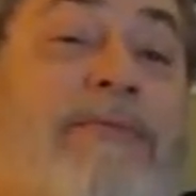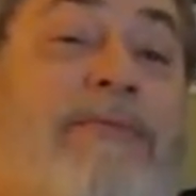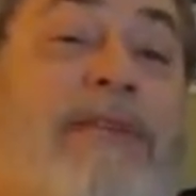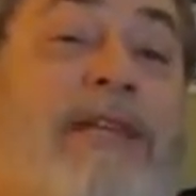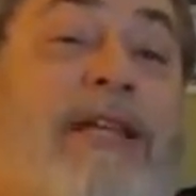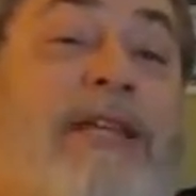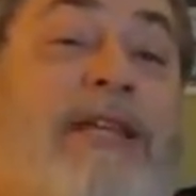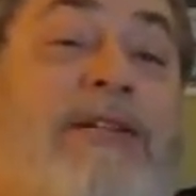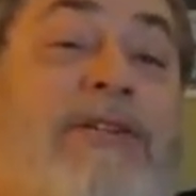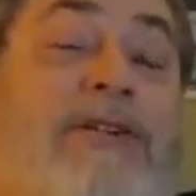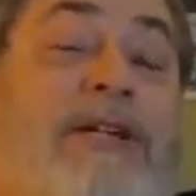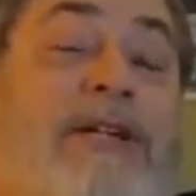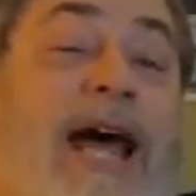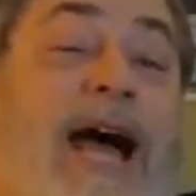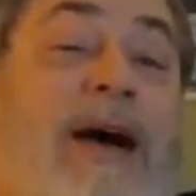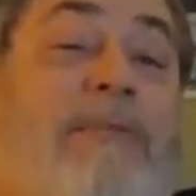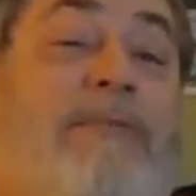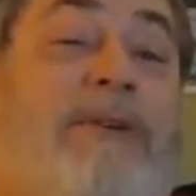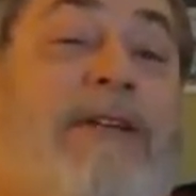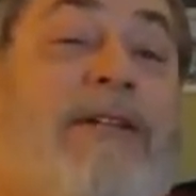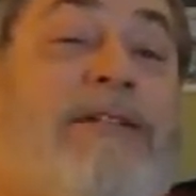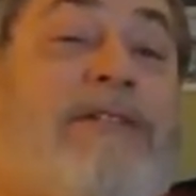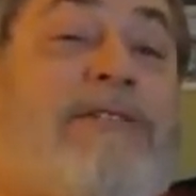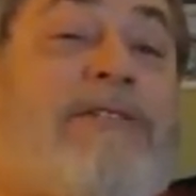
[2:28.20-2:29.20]
could
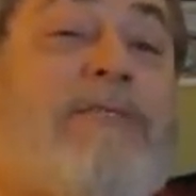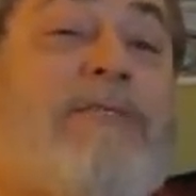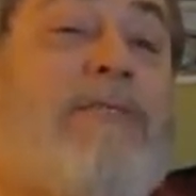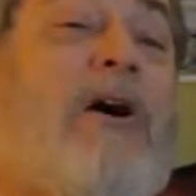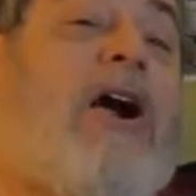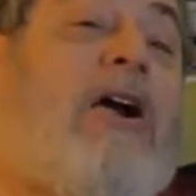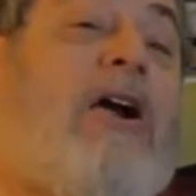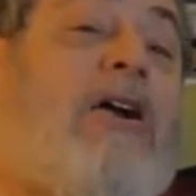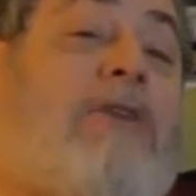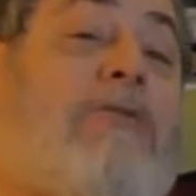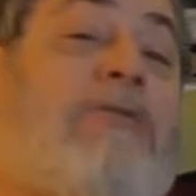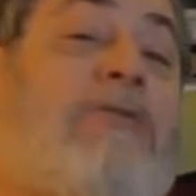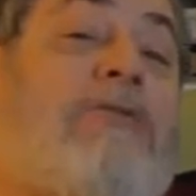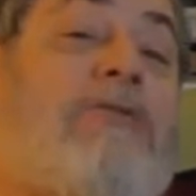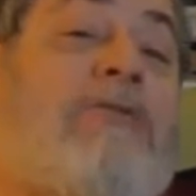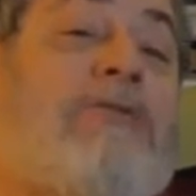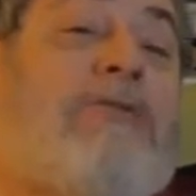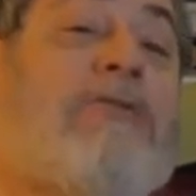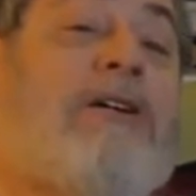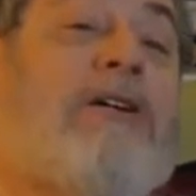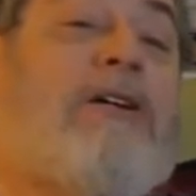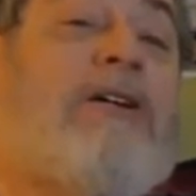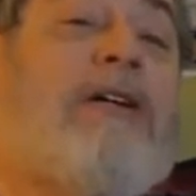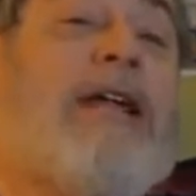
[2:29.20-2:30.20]
happen tomorrow.
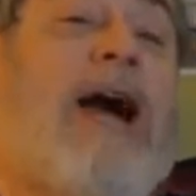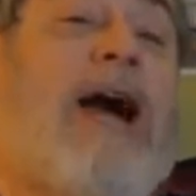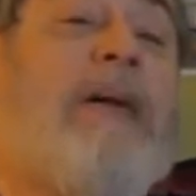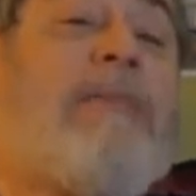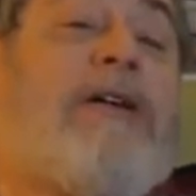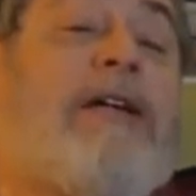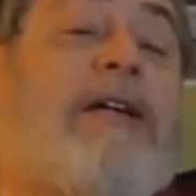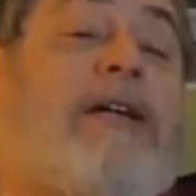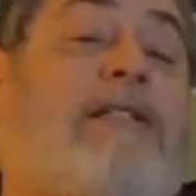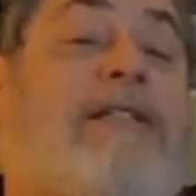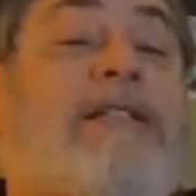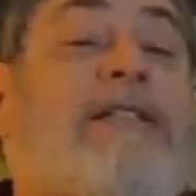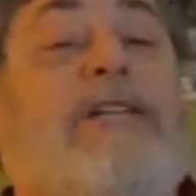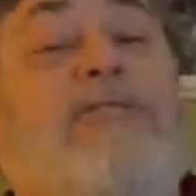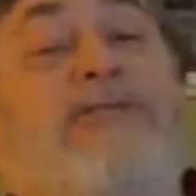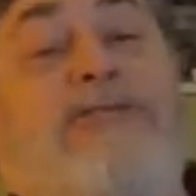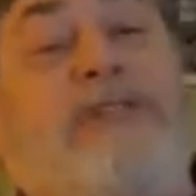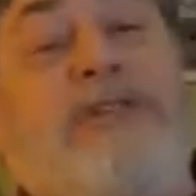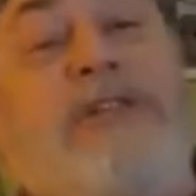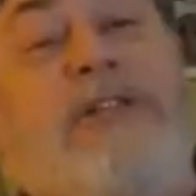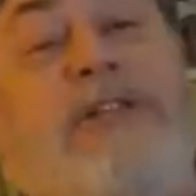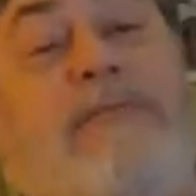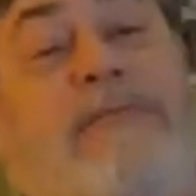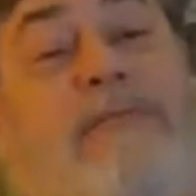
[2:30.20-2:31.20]
It could happen in a century.